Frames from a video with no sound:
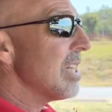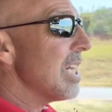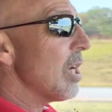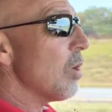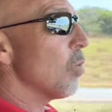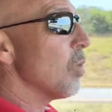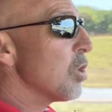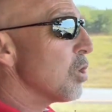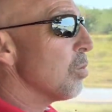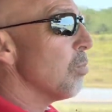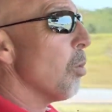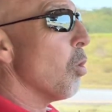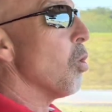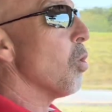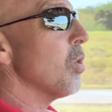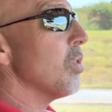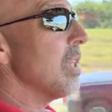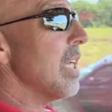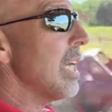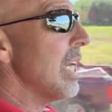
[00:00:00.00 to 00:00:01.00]
there was
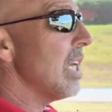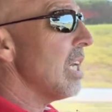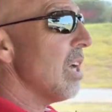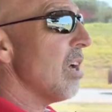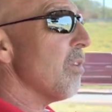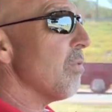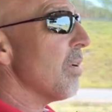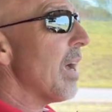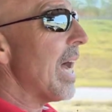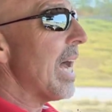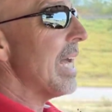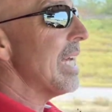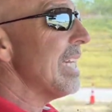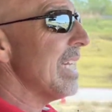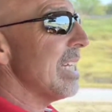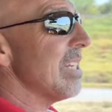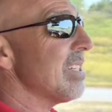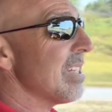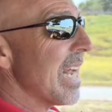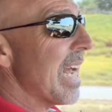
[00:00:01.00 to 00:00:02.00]
more than enough
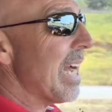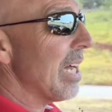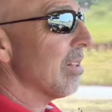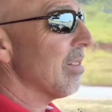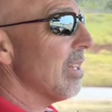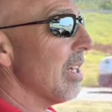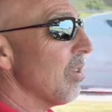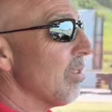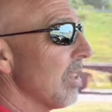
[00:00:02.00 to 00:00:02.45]
ideas out there.